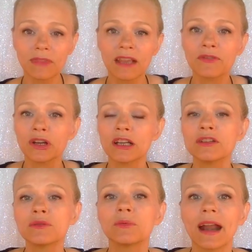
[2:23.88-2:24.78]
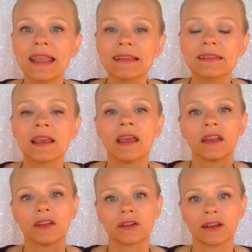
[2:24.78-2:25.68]
If you're gonna do rice,
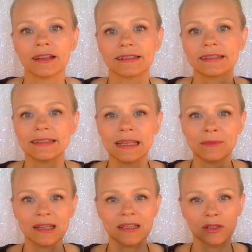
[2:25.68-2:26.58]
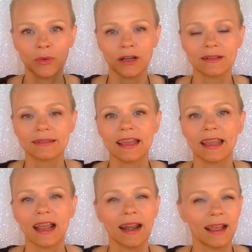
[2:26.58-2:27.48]
you're gonna steam it where it's
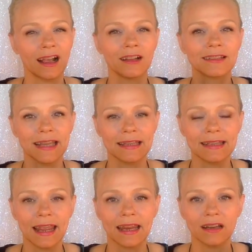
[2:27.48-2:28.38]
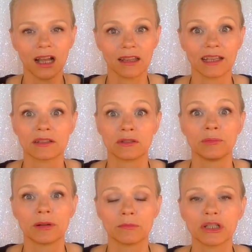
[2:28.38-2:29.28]
kind of al dente, not
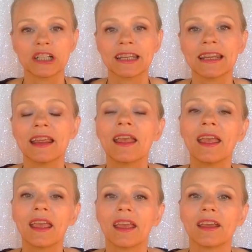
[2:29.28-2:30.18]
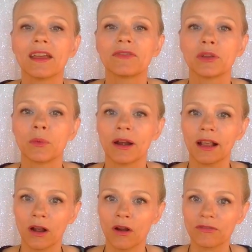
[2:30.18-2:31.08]
super mushy. If you want to
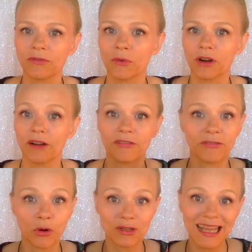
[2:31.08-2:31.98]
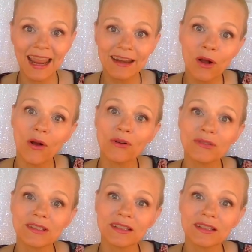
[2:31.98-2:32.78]
go for potatoes,